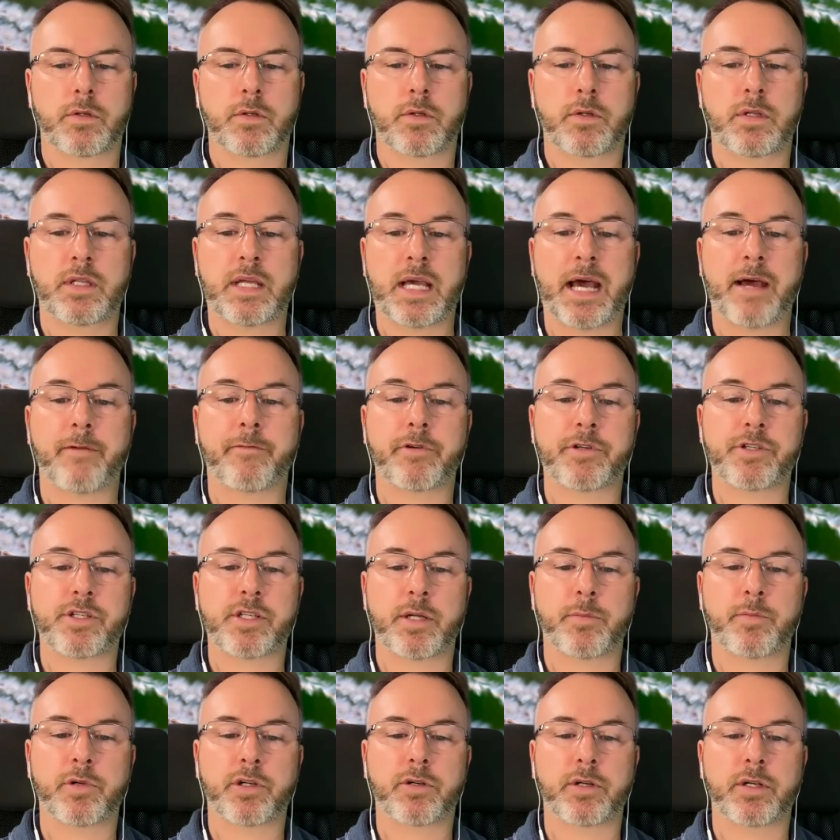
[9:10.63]
The average
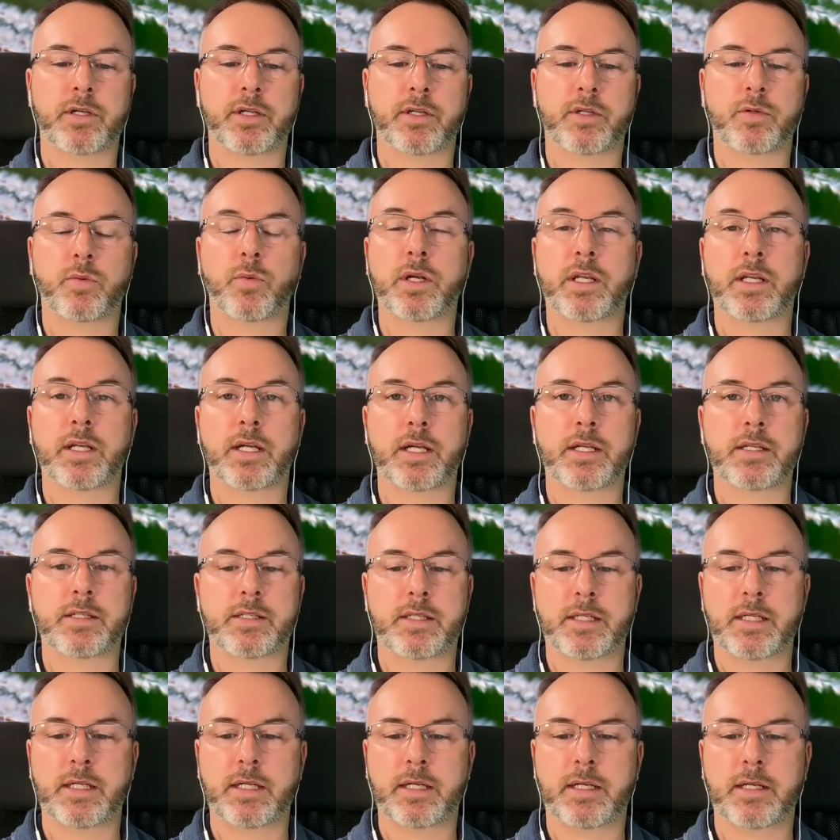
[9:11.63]
immigrant in
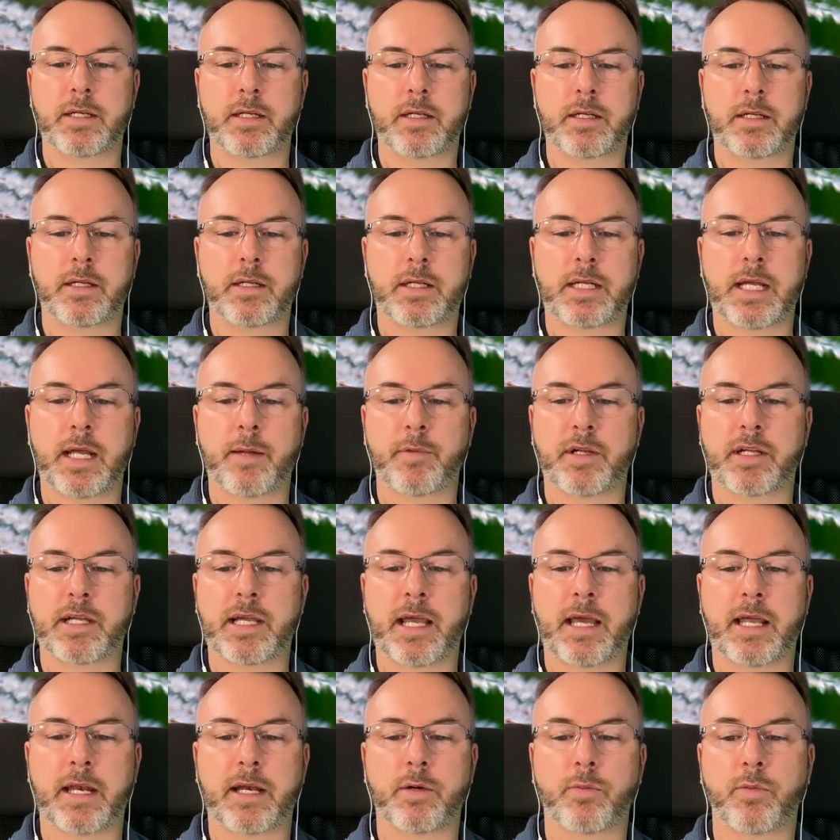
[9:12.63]
2019 came to
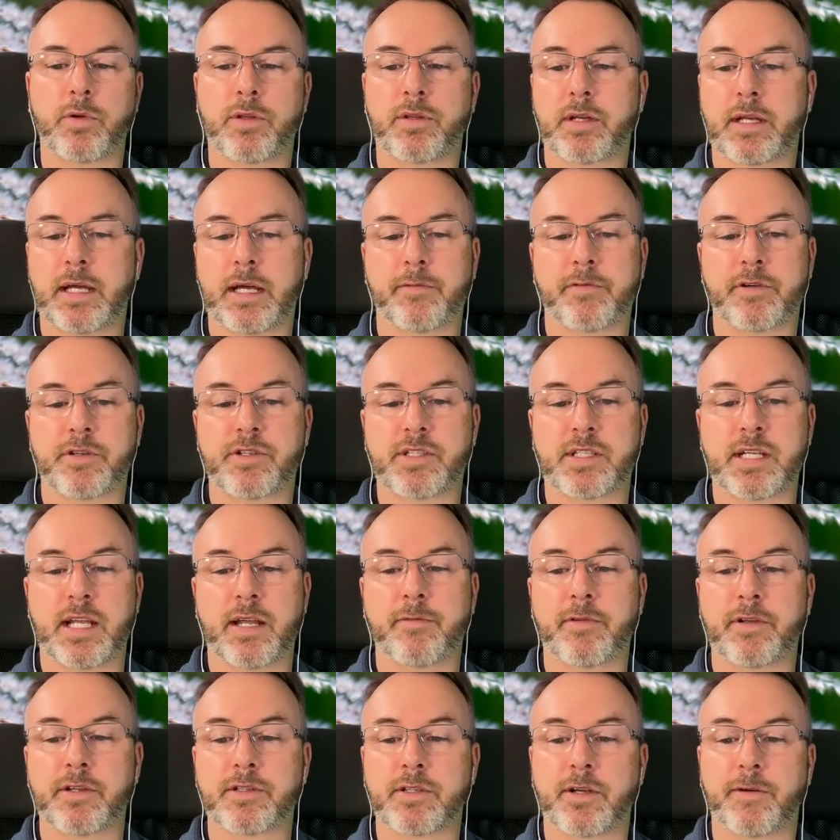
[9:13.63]
Canada with an average
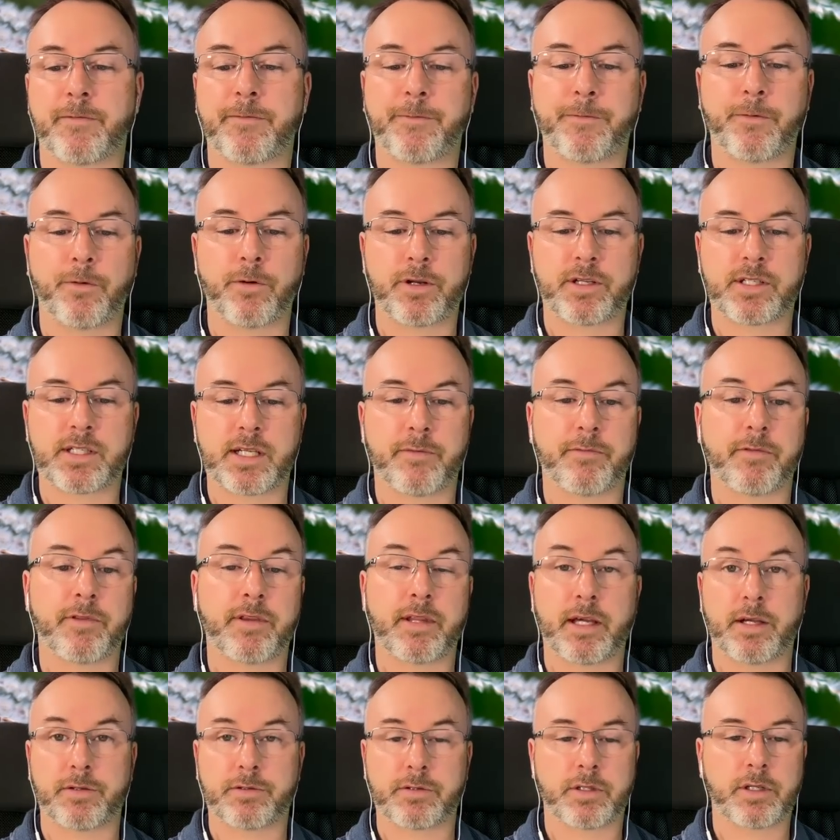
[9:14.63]
savings of
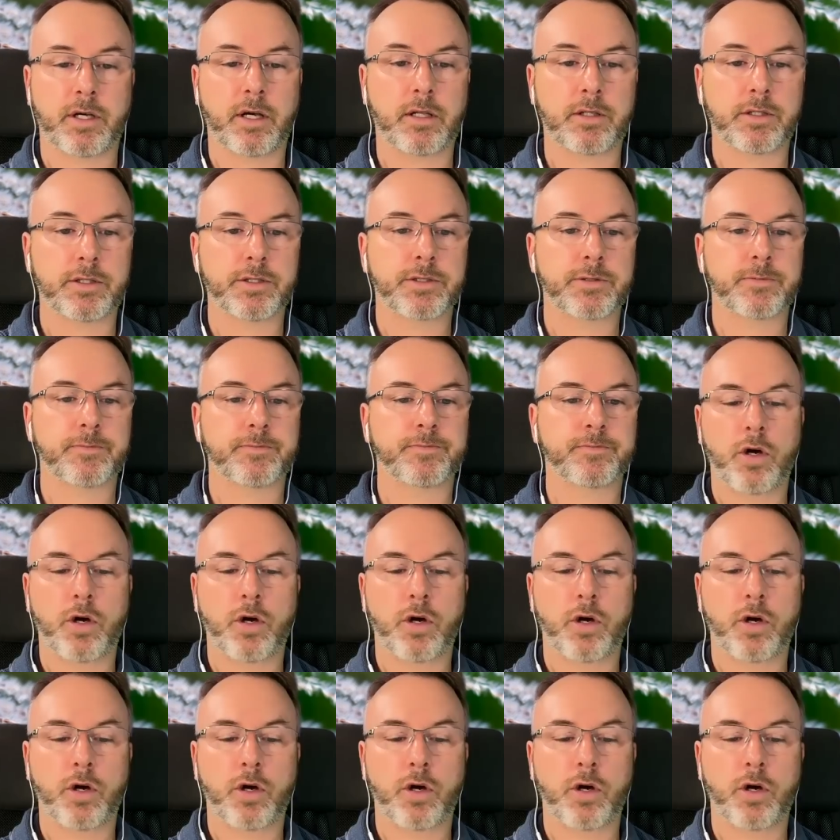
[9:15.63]
$47,000.